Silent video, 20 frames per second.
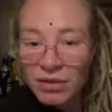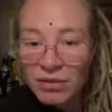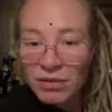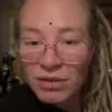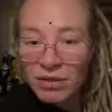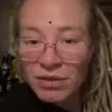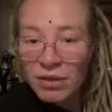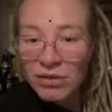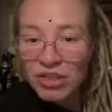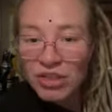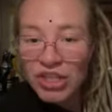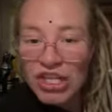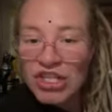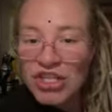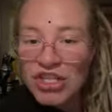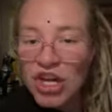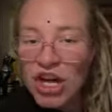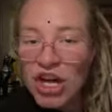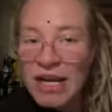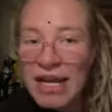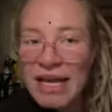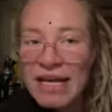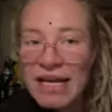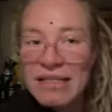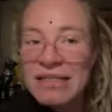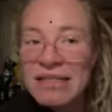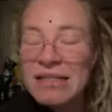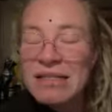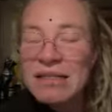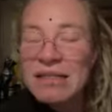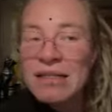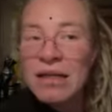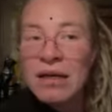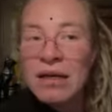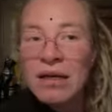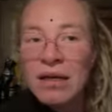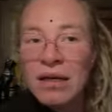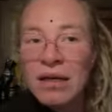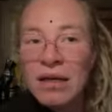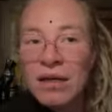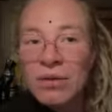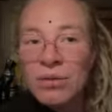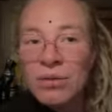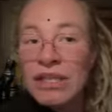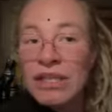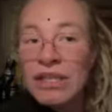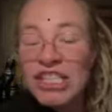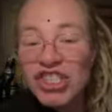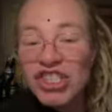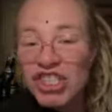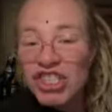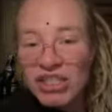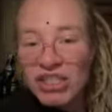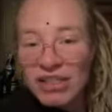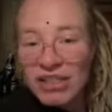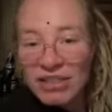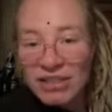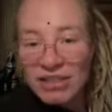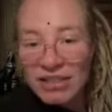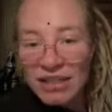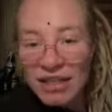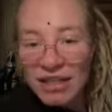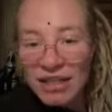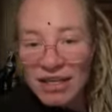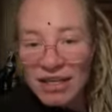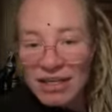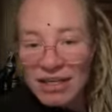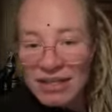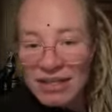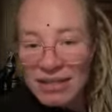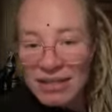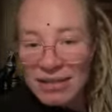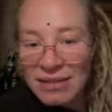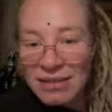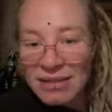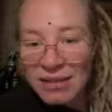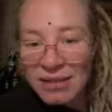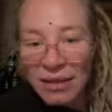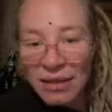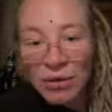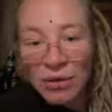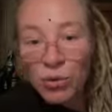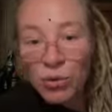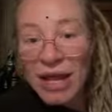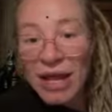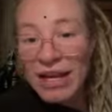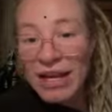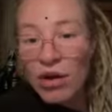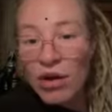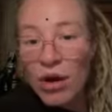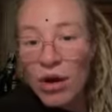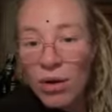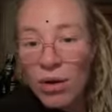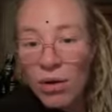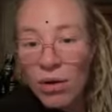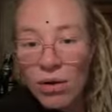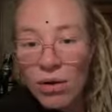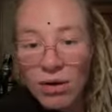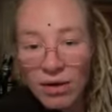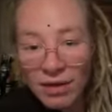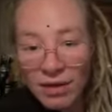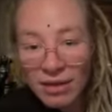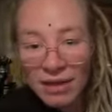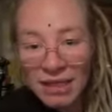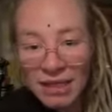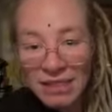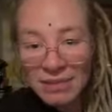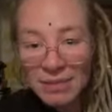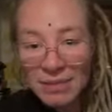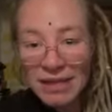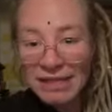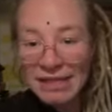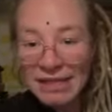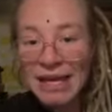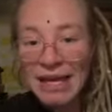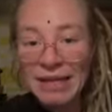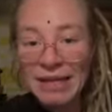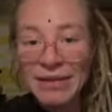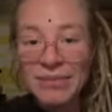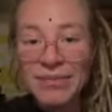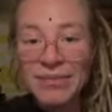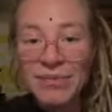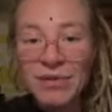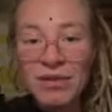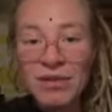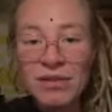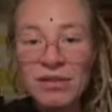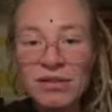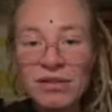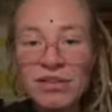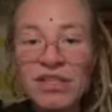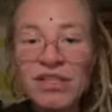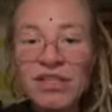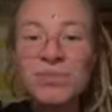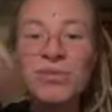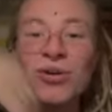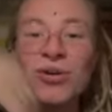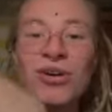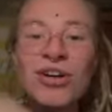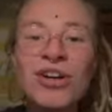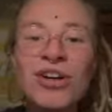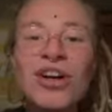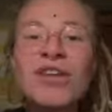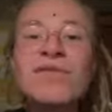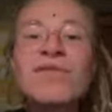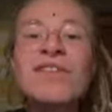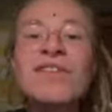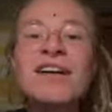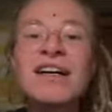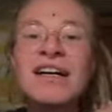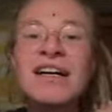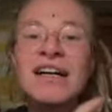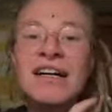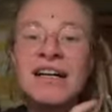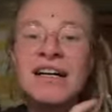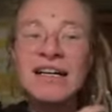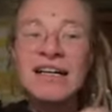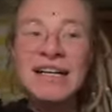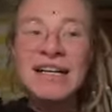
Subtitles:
So she's not as religious as and radical as my dad. She's more of a